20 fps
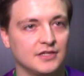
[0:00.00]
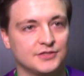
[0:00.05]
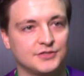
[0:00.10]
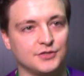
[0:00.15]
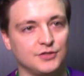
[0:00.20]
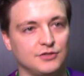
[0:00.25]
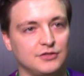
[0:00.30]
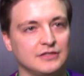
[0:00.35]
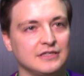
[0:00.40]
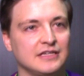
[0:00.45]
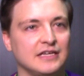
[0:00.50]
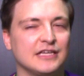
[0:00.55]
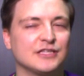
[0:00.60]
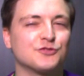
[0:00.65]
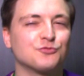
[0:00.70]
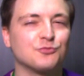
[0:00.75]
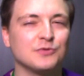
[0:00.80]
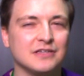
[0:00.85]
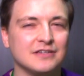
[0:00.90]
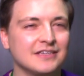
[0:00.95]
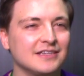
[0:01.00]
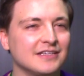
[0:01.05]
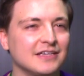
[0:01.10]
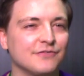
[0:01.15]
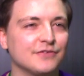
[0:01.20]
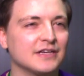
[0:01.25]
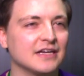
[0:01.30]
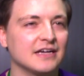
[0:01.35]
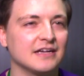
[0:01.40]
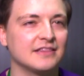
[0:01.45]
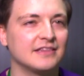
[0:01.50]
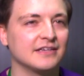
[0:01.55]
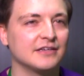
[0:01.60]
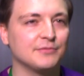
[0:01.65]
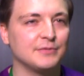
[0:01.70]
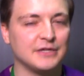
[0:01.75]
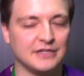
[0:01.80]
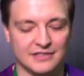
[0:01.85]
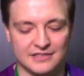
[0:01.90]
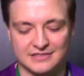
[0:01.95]
So it's really, if you gotta think
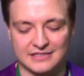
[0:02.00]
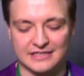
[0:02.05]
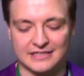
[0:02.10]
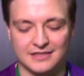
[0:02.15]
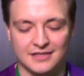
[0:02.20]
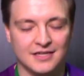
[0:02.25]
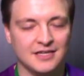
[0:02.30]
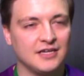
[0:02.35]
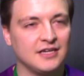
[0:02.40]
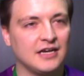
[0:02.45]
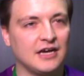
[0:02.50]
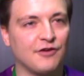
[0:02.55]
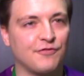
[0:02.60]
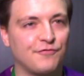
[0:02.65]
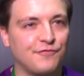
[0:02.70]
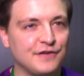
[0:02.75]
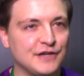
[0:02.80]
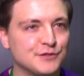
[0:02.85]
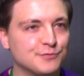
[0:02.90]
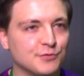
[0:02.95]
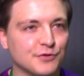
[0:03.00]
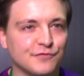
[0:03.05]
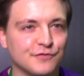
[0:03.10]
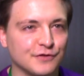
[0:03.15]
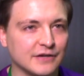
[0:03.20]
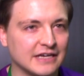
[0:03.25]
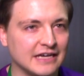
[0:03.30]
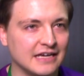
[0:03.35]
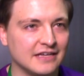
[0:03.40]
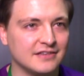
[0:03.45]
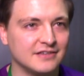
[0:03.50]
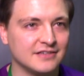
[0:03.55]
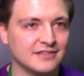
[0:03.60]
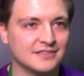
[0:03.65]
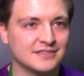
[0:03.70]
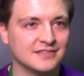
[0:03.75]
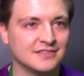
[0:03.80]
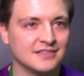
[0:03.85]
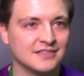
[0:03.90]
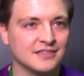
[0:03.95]
about it, it's like a Facebook for
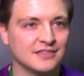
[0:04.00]
Catholics